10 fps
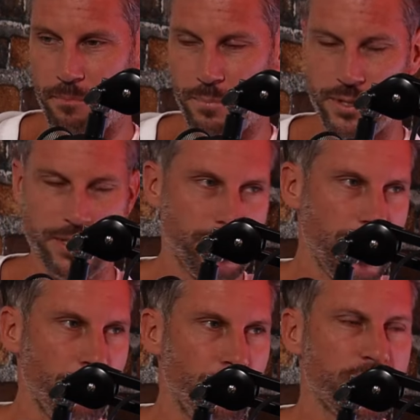pers oh, no,
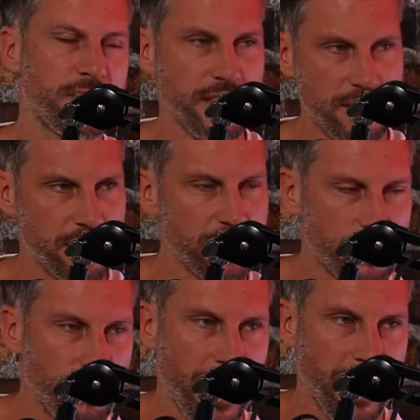that persistence
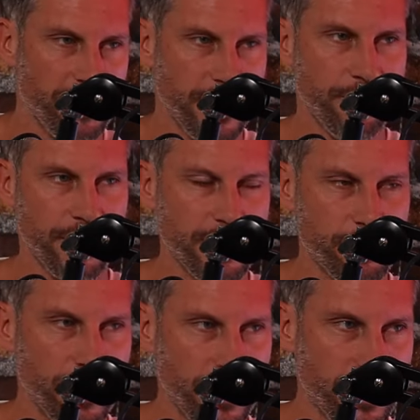part definitely has
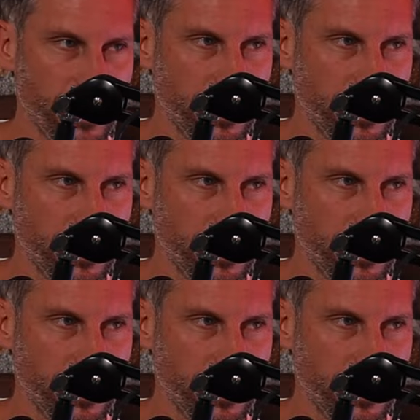been a key.